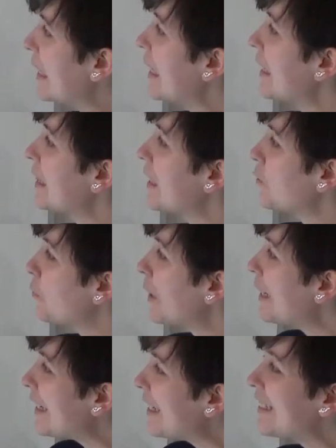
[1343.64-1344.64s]
the
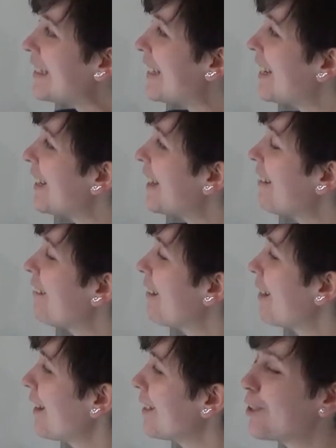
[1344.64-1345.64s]
really easy
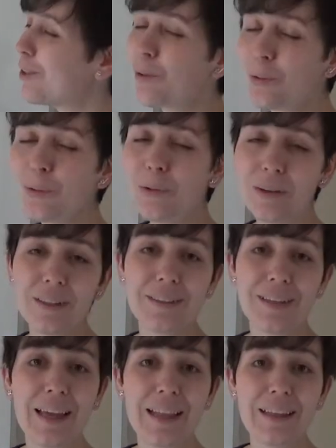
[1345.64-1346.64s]
things to do is
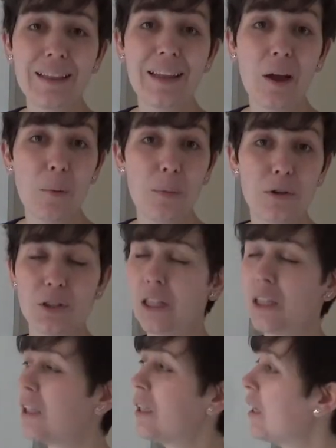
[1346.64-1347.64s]
getting the
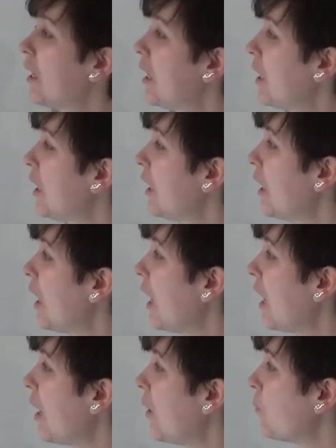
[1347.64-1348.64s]
opposite.
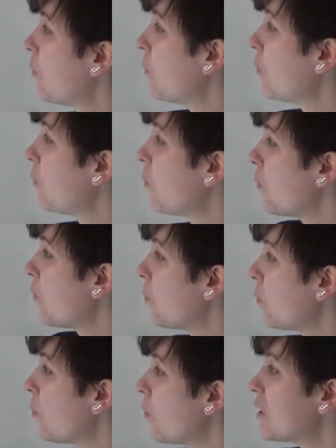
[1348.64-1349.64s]

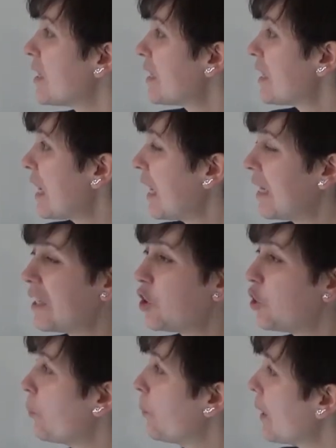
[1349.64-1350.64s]
What I'm telling
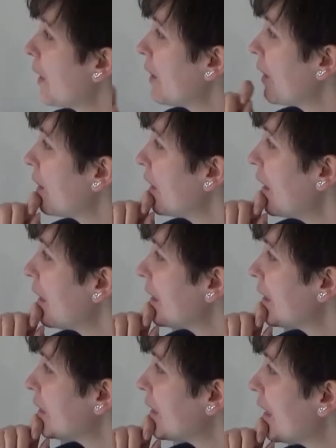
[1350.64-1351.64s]
you, the thing that
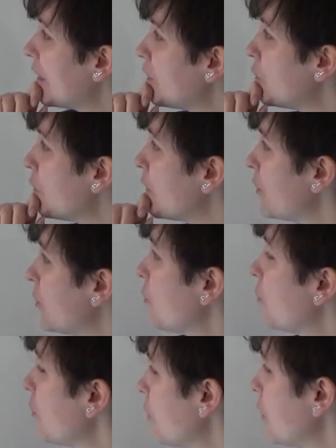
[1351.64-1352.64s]
I'm telling you is
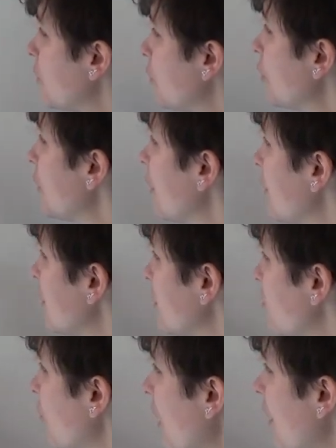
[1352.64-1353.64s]
you see this
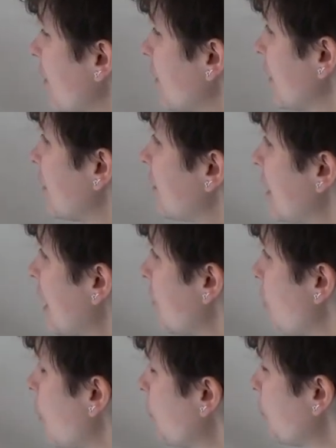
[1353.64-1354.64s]

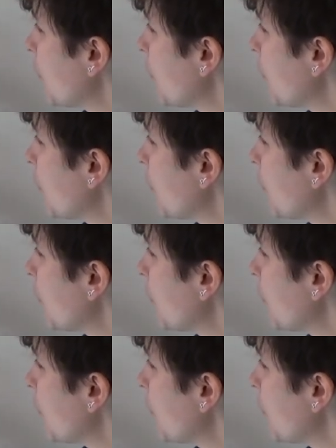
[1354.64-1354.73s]
table,